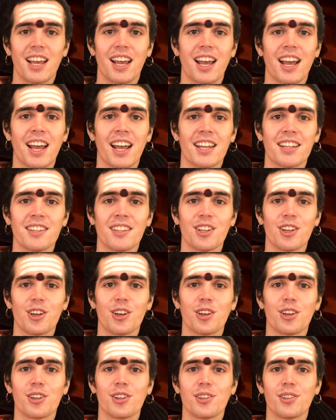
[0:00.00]
And
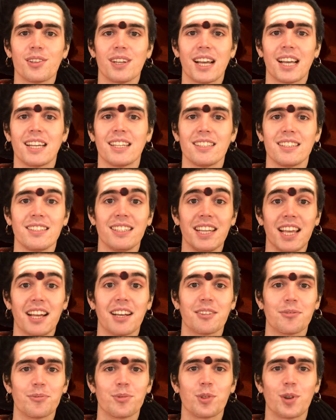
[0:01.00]
yeah,
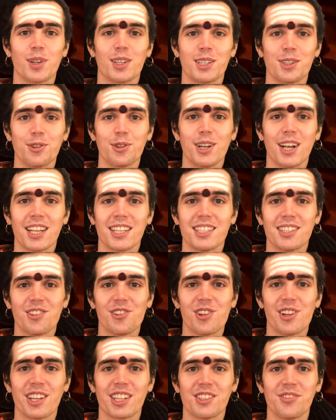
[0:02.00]
so I'll see you guys in
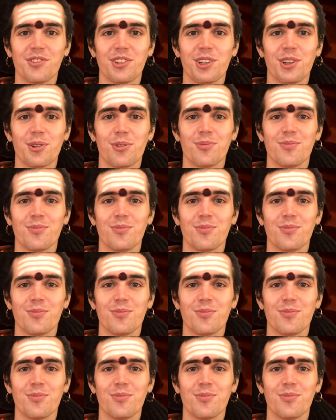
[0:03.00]
the next video.